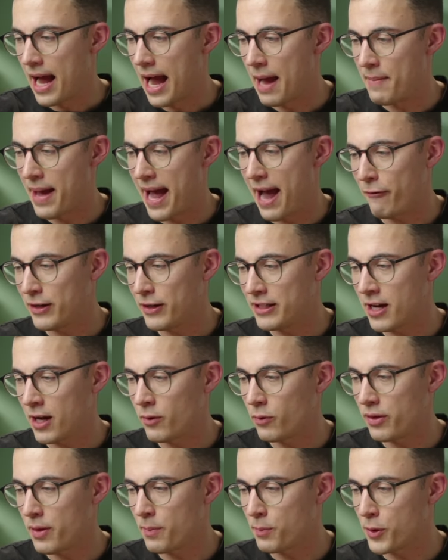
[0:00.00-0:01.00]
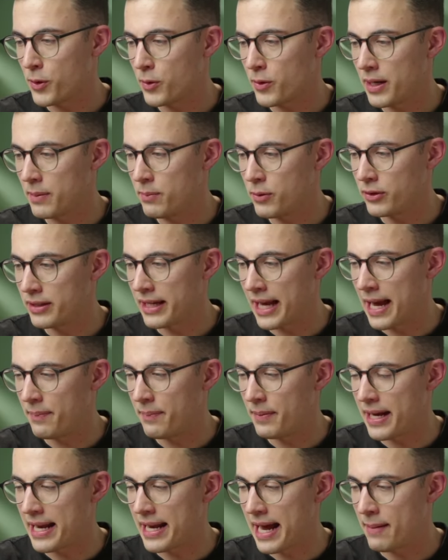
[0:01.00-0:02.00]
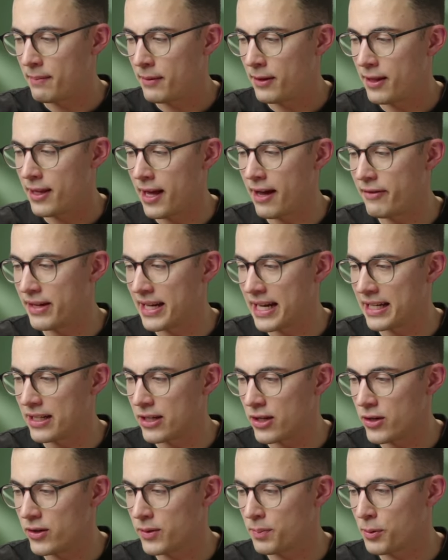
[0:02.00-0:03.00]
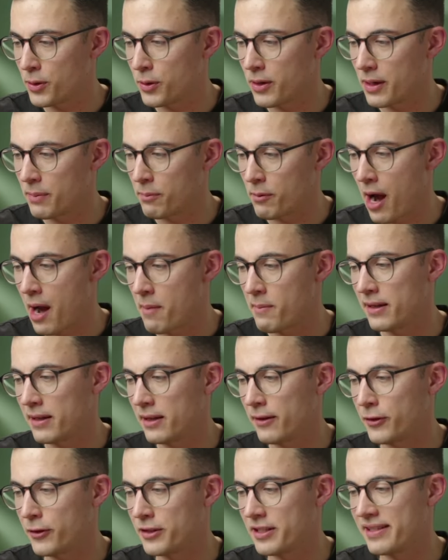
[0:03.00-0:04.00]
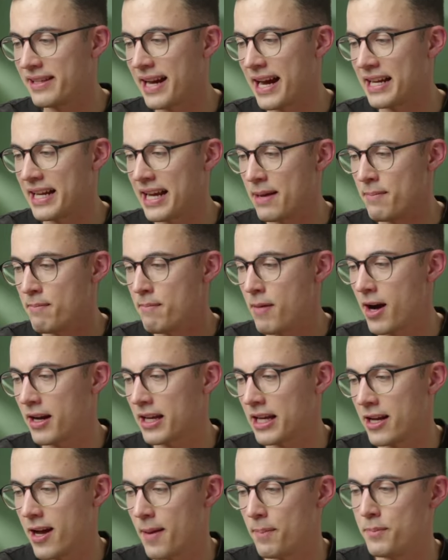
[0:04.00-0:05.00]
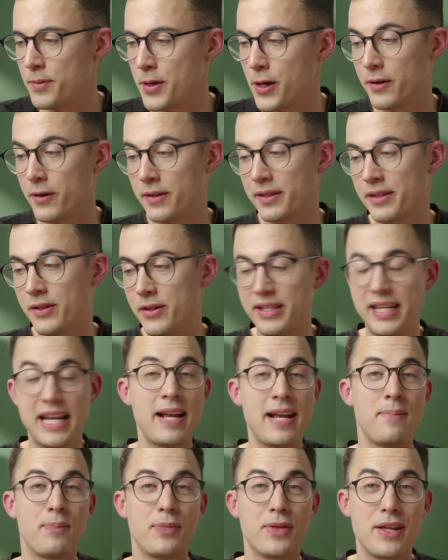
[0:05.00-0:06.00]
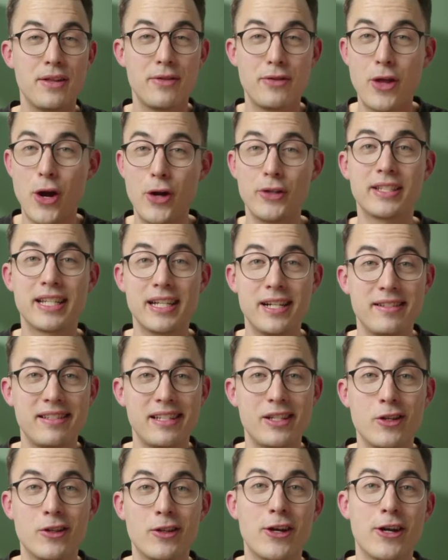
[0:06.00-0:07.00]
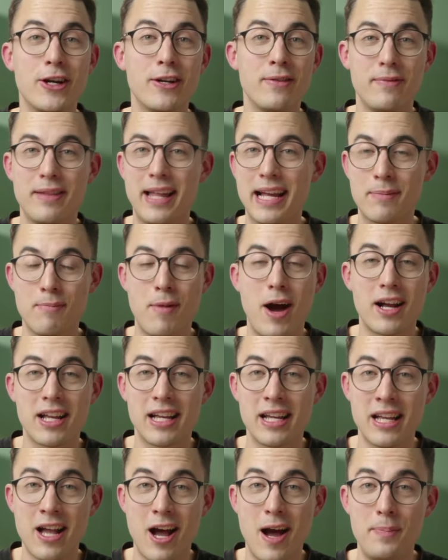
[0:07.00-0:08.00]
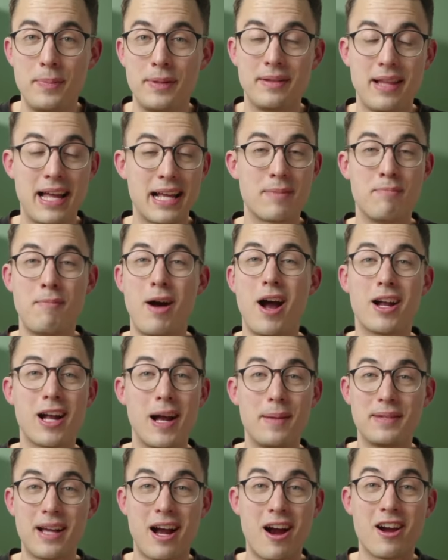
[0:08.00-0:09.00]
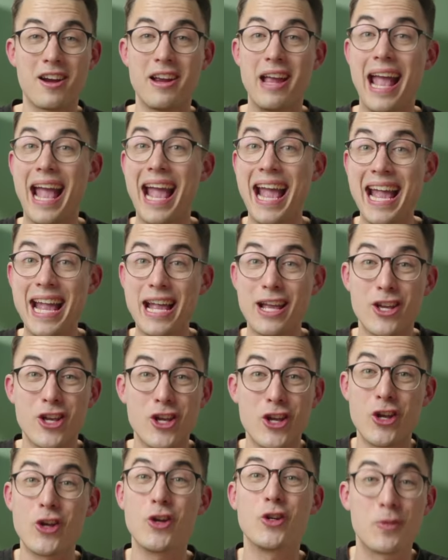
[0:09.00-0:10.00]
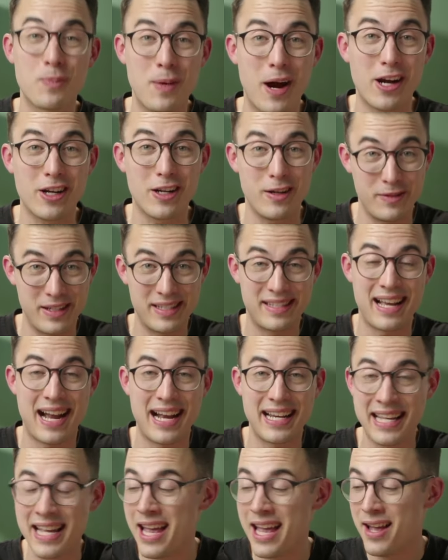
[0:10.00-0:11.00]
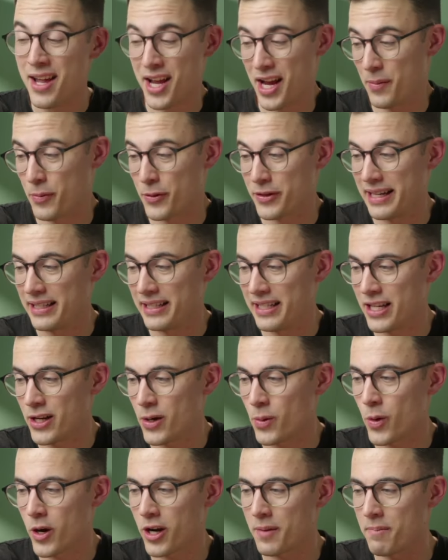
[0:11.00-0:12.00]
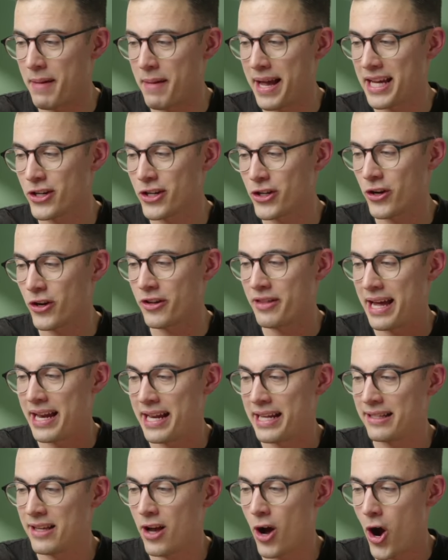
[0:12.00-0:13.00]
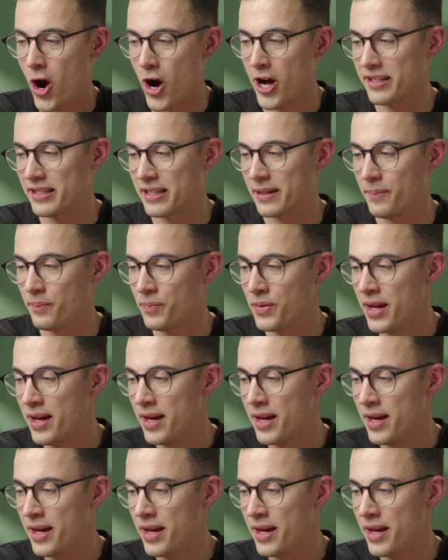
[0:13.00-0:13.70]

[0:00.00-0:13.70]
I'm halfway done with the Procreate Bootcamp and I'm loving it. Use Procreate primarily for designing and mocking up murals. You see, those skills that you learn, like mocking up, like mock-ups are a huge part of designing and presenting your work, making sure that it's awesome.